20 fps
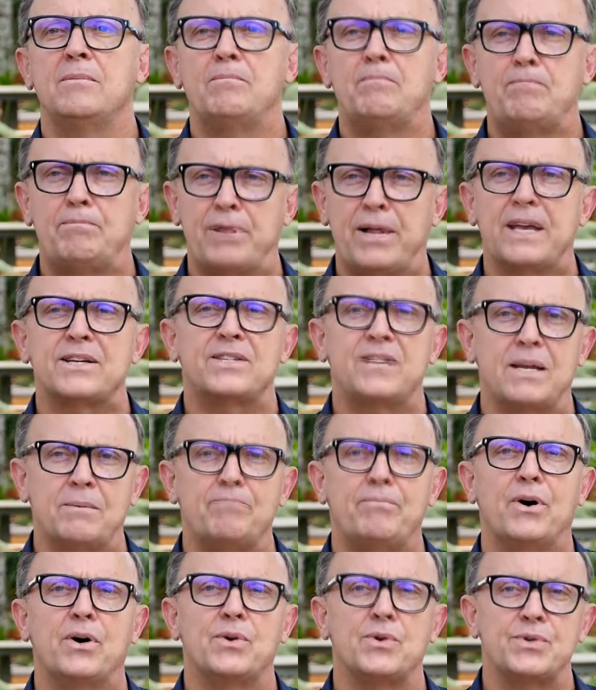plastic
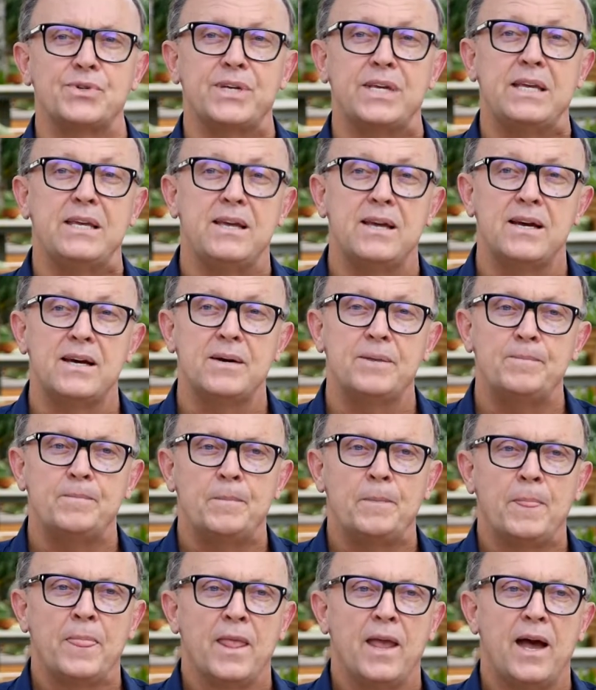bottles a year,
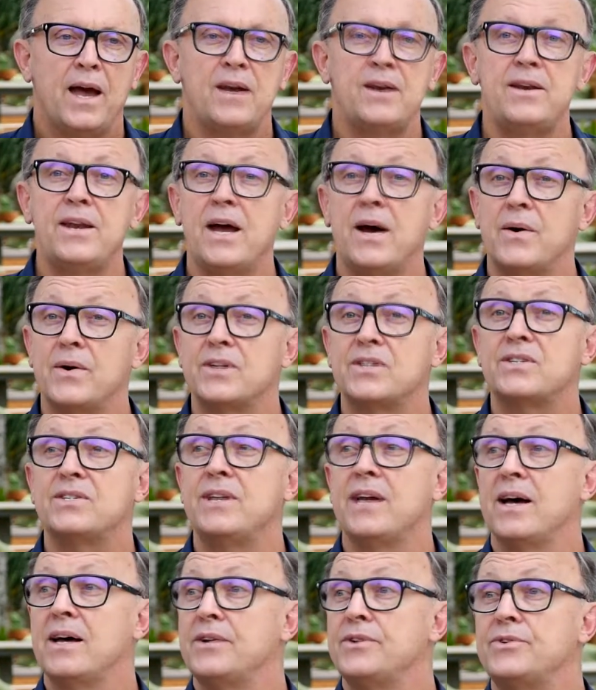and now it's
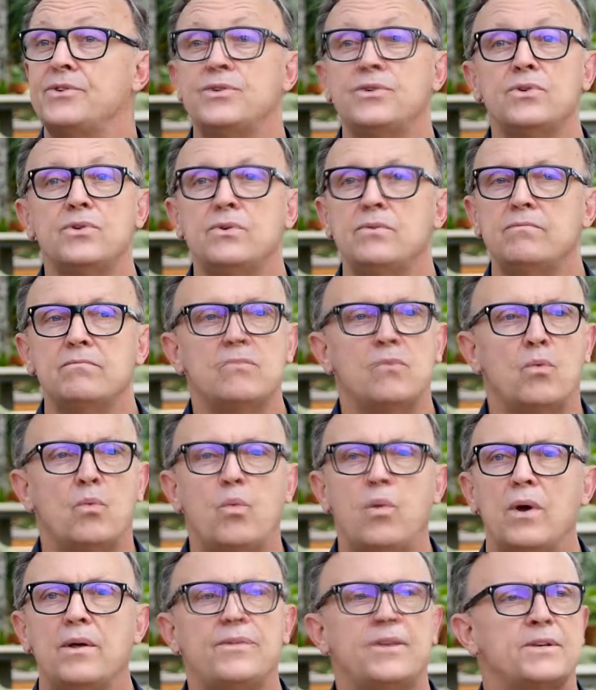down to,
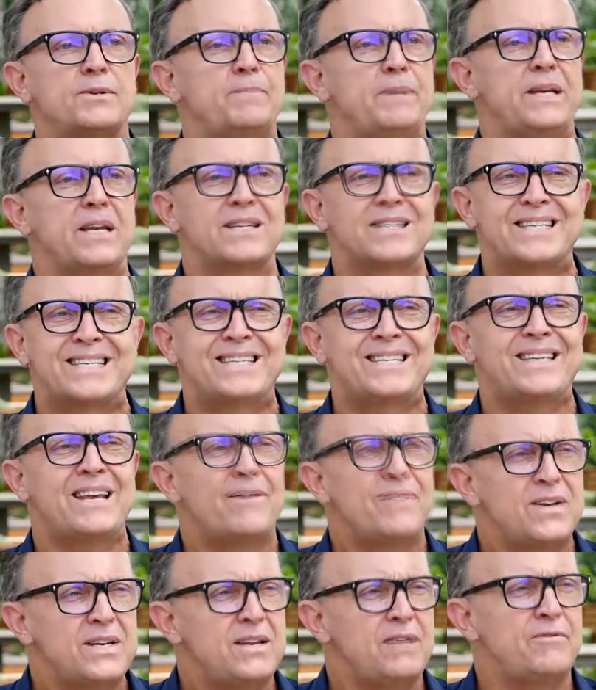there's been a
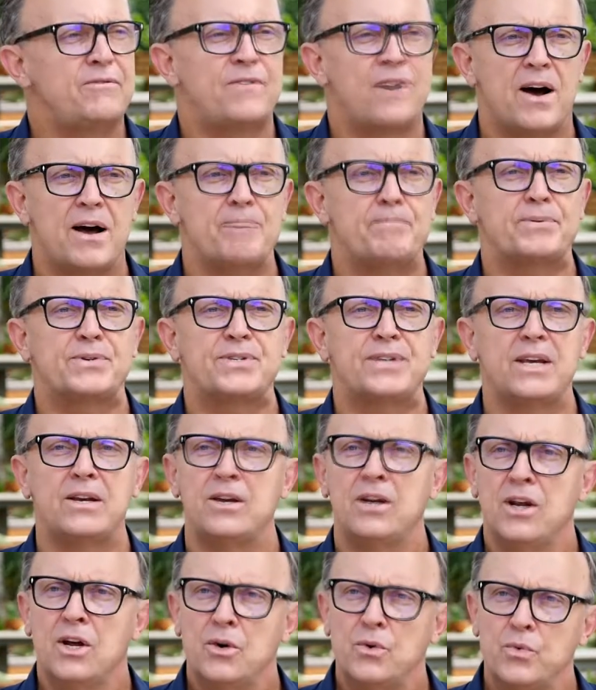75%
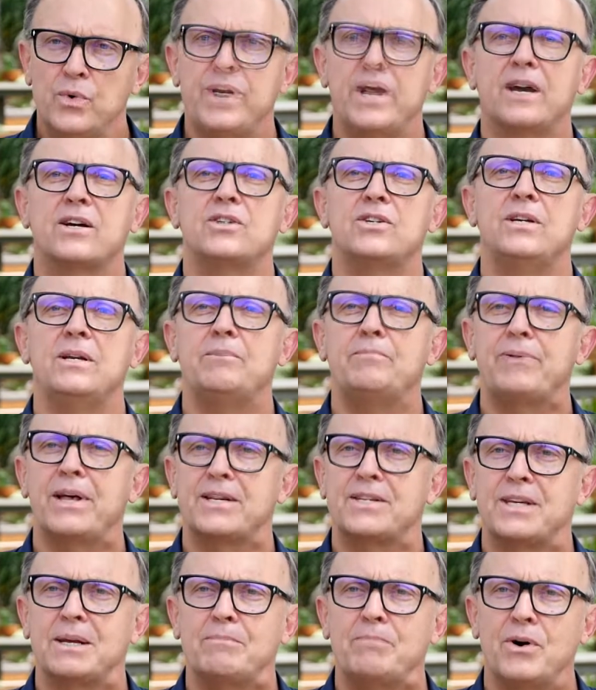reduction in
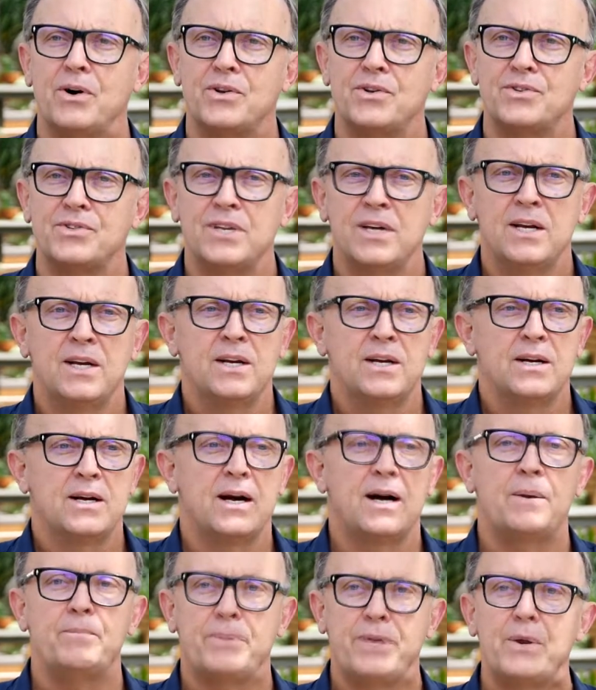plastic bottles.
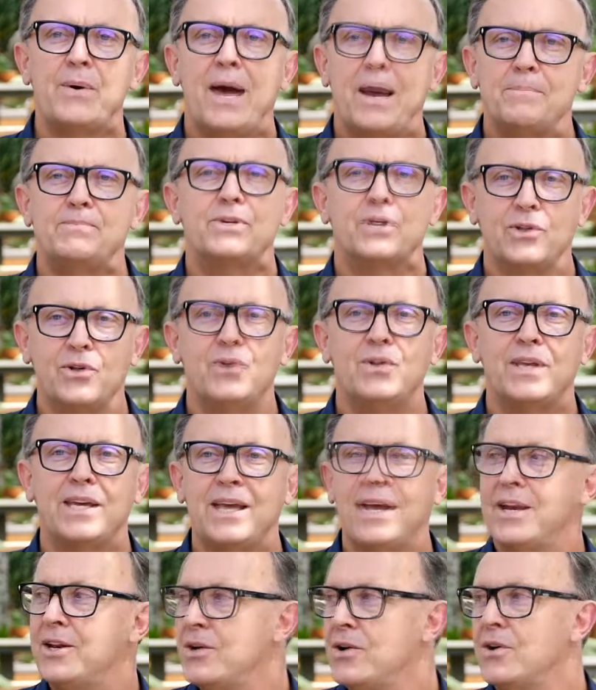They're absolutely
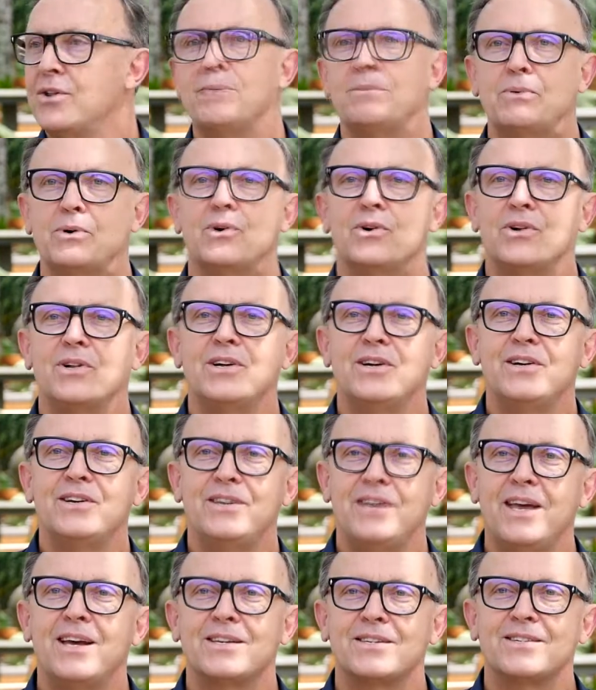getting on the ball.
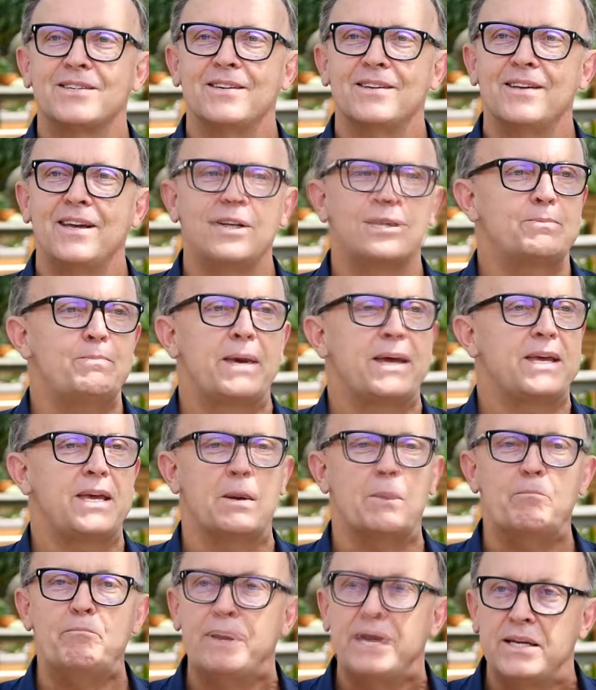Yes, it's making
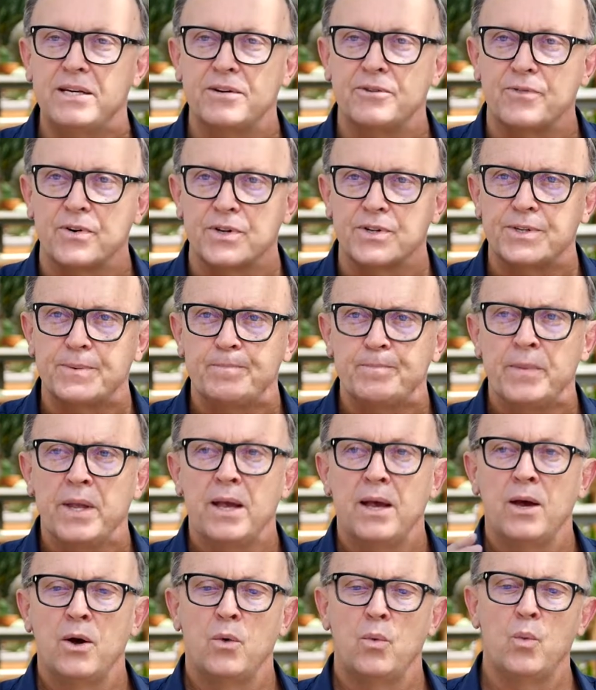a big difference.
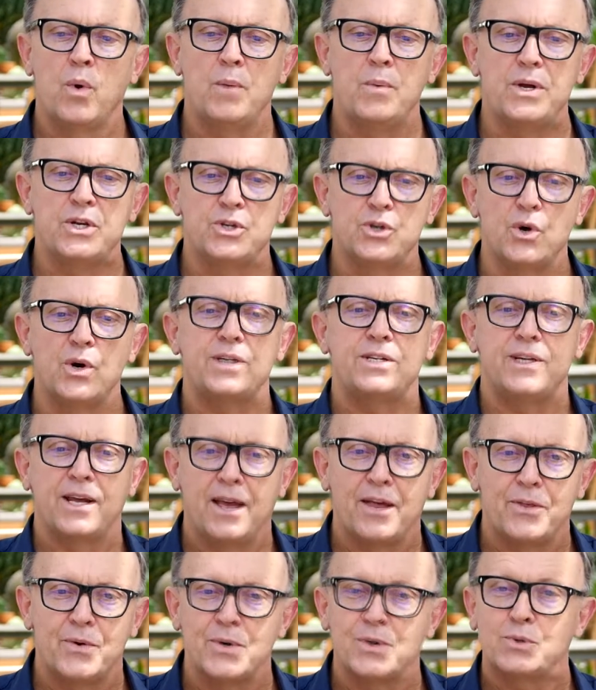When we join
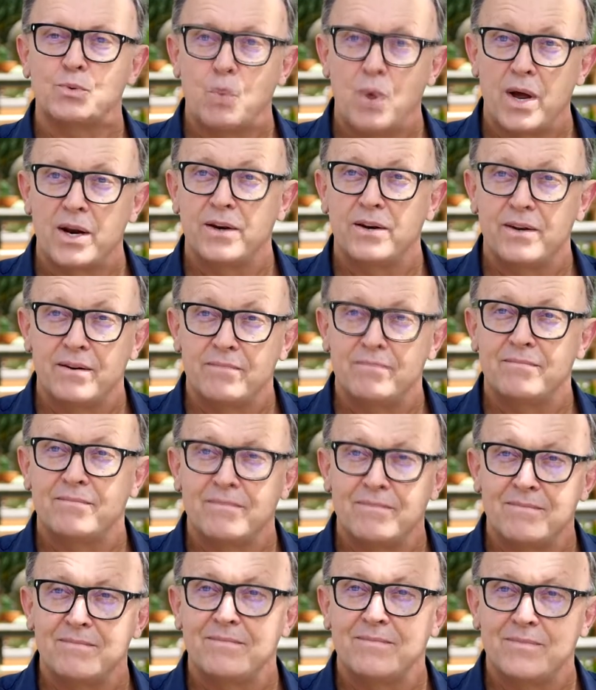together as one,
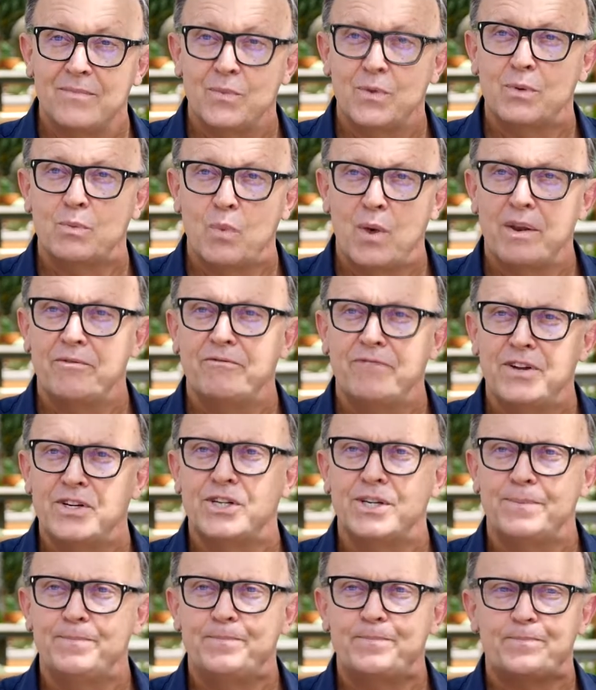with one vision,